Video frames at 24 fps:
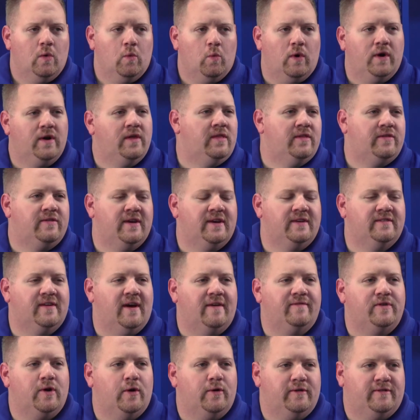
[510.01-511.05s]
One of the things
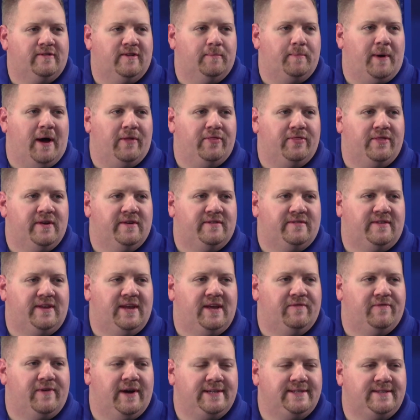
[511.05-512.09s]
I've noticed about this
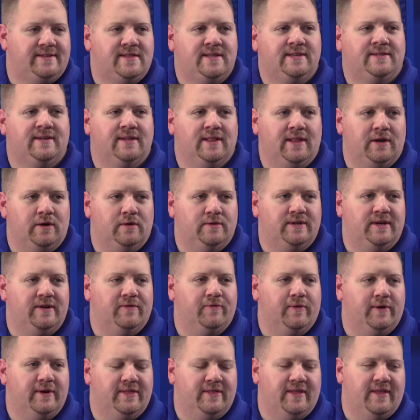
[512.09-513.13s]
defense that's a little
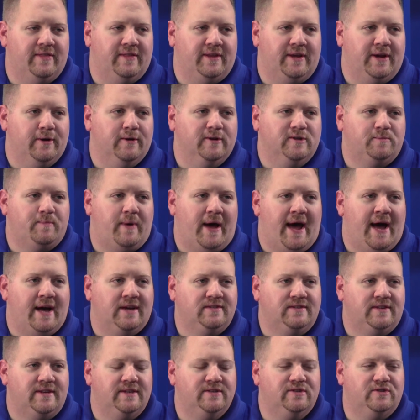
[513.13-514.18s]
different than years
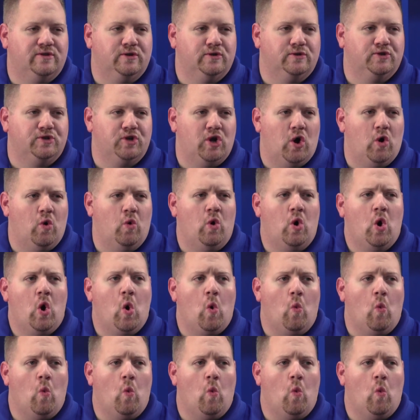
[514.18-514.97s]
past is there's no